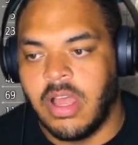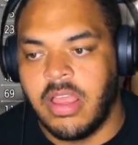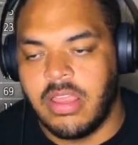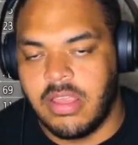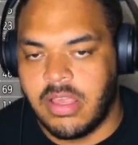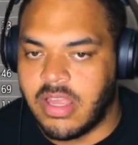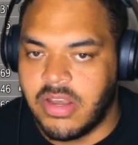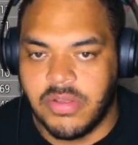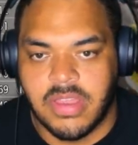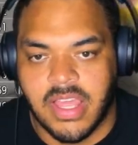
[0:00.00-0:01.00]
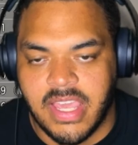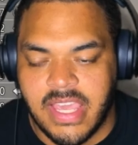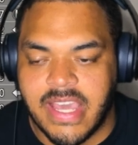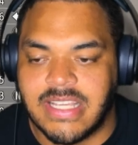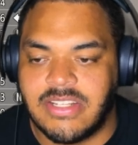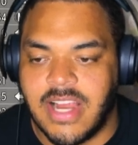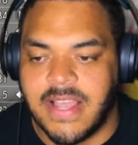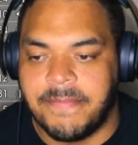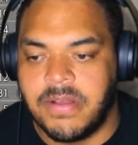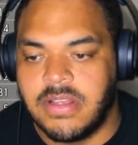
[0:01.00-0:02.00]
you can do the EX
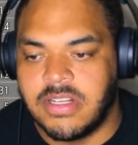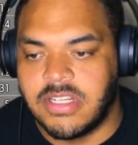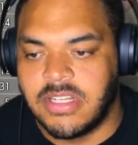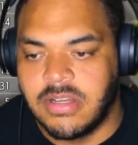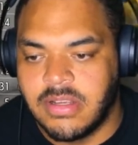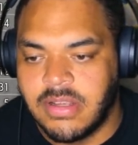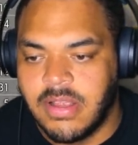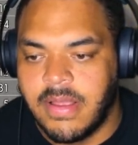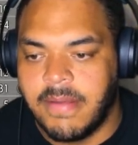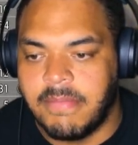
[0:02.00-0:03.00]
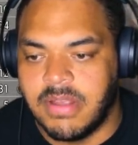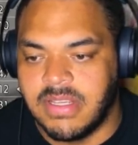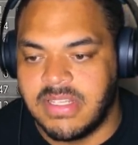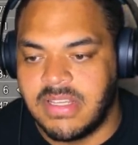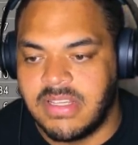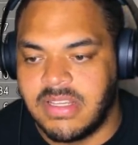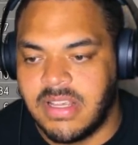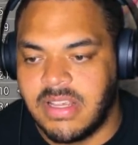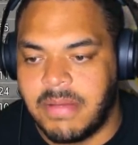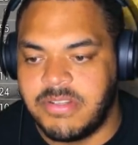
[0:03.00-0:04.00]
dragon punch. But
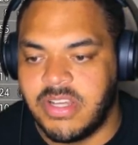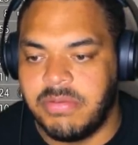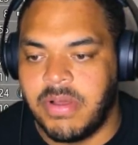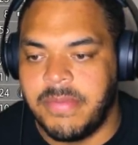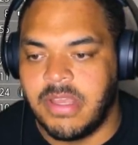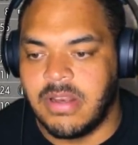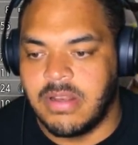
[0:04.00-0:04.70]
I'm show you what I mean.